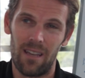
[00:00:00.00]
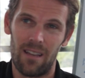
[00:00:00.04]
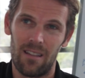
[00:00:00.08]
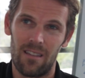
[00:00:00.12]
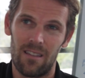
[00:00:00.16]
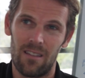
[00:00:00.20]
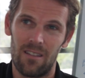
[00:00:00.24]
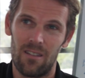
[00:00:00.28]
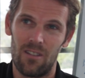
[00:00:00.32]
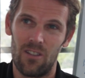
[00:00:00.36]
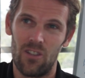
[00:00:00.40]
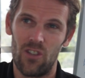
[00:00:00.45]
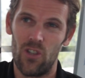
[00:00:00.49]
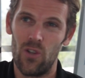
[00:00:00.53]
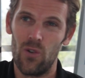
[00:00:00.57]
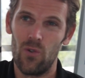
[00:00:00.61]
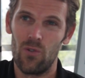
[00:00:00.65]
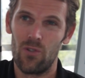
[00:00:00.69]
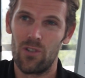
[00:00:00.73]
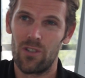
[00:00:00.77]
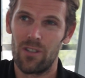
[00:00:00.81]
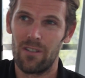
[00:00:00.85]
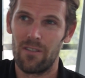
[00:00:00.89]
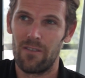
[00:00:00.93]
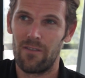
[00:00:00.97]
makes a
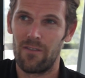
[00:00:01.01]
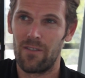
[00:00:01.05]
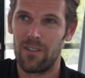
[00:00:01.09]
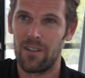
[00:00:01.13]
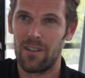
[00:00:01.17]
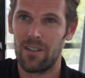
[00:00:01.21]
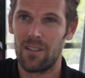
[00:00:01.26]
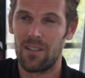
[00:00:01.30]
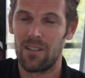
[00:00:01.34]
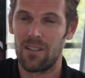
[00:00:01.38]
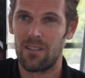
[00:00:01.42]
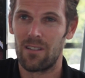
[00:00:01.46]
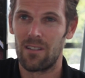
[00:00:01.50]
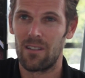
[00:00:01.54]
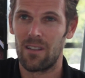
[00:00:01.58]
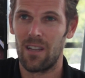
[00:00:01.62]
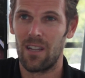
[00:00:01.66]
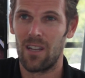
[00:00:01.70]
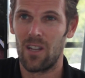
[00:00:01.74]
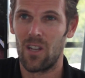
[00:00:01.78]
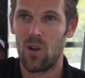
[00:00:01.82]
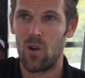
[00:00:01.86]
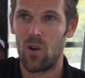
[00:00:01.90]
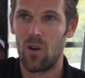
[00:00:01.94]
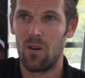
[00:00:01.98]
huge difference
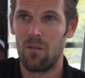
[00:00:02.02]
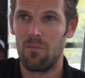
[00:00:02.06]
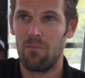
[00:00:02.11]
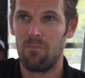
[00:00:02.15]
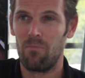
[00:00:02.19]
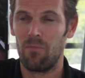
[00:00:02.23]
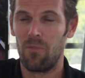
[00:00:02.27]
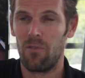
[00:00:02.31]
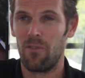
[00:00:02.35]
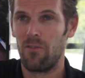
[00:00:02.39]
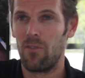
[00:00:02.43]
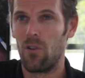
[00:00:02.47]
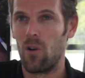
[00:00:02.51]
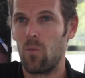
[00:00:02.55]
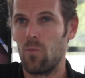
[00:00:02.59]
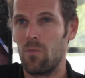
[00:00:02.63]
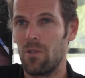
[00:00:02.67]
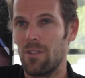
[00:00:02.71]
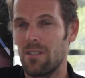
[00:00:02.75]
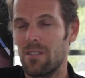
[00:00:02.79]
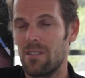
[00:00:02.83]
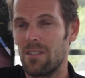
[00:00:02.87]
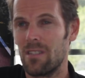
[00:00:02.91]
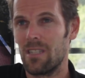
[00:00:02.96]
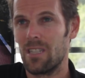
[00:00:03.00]
in our
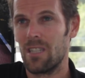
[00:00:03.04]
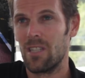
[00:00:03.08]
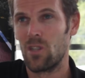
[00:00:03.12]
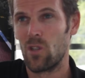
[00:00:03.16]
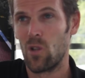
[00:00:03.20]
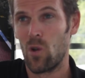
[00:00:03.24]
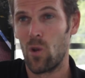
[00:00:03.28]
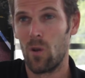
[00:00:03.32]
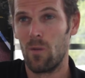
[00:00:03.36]
performance here in